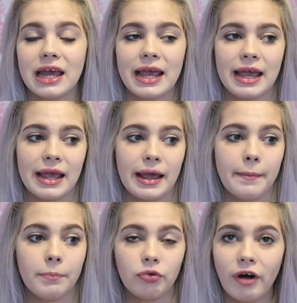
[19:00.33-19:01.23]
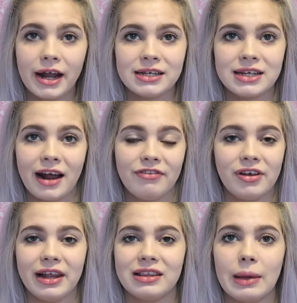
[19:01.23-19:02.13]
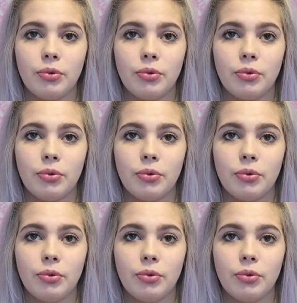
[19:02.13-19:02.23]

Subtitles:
a brand. I feel like their